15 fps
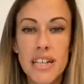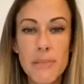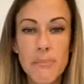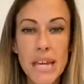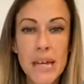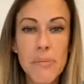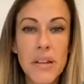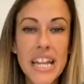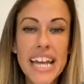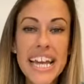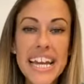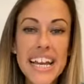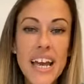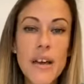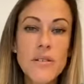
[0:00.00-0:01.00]
people
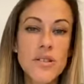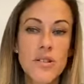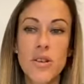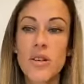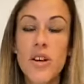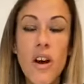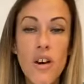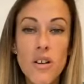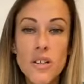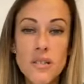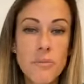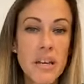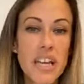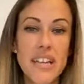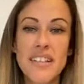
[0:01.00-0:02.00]
he knows, through your
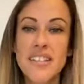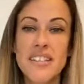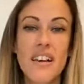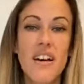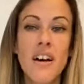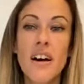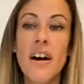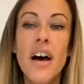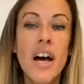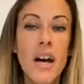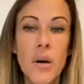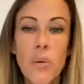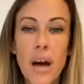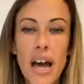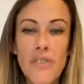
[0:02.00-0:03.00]
husbands or
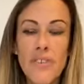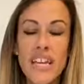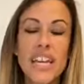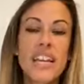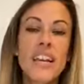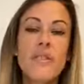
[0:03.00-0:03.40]
whatever,